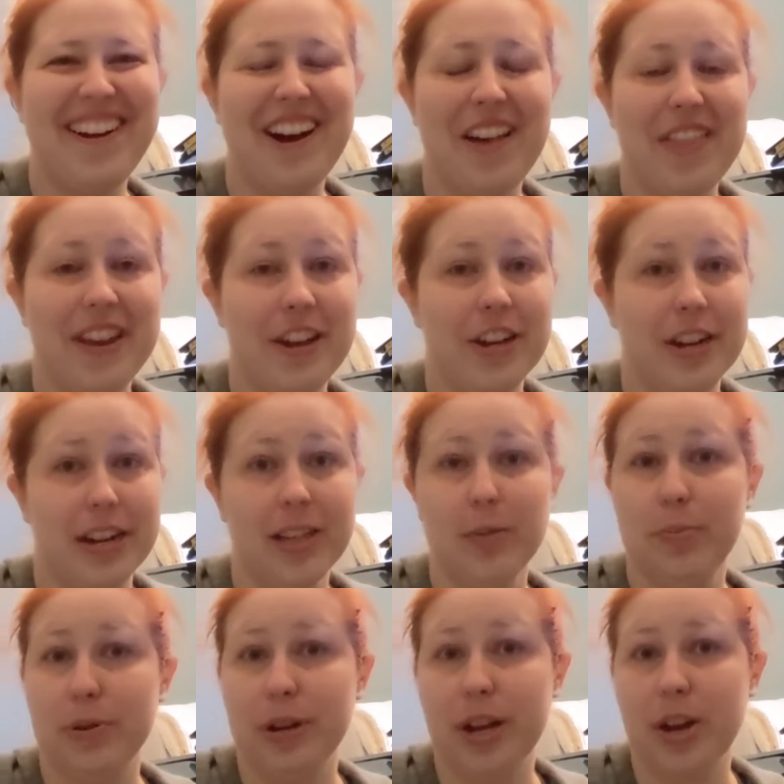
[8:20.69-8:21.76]
on the internet's
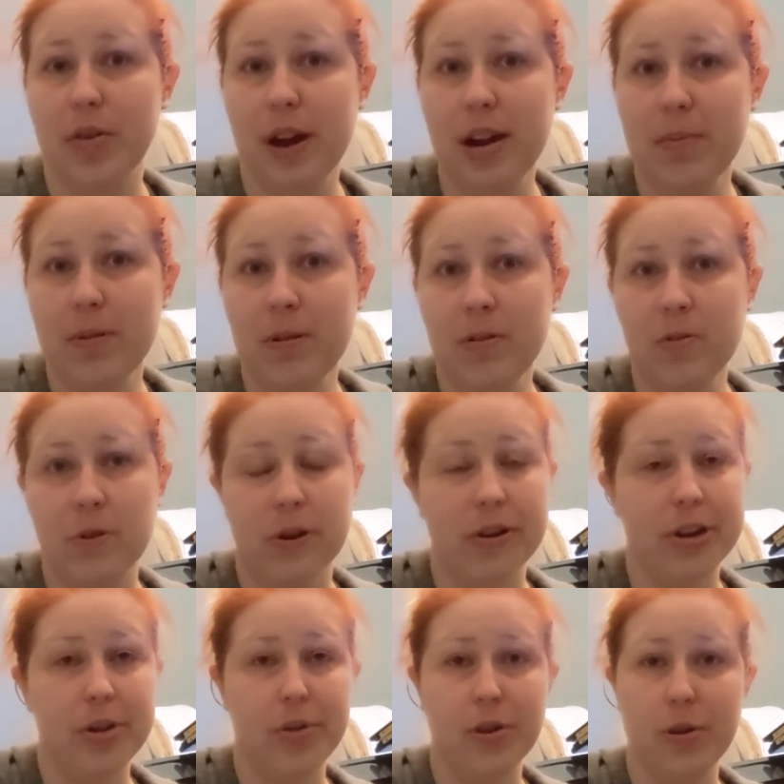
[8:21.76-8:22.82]
pretty incredible,
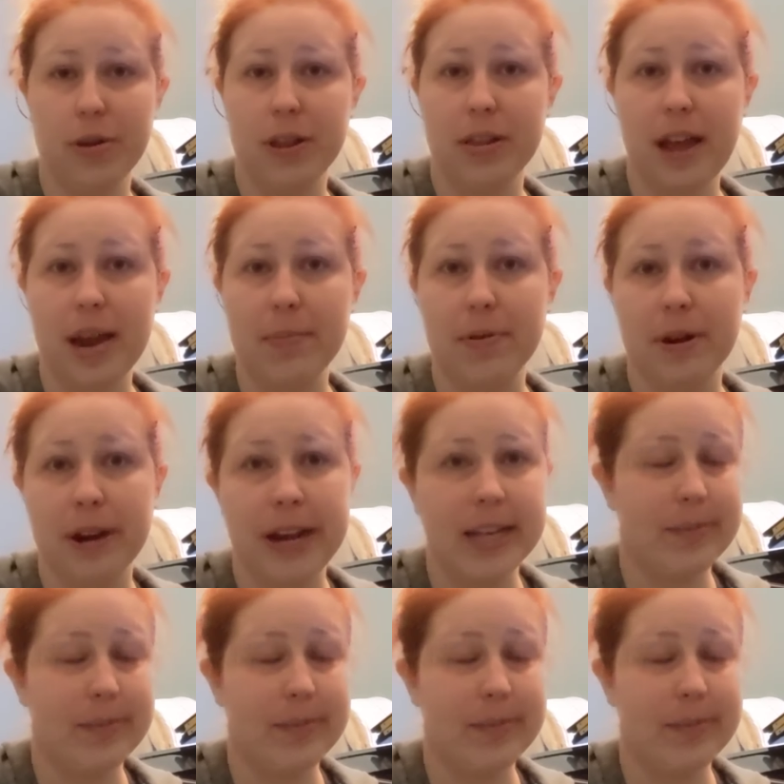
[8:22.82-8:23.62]
or you can go to the library.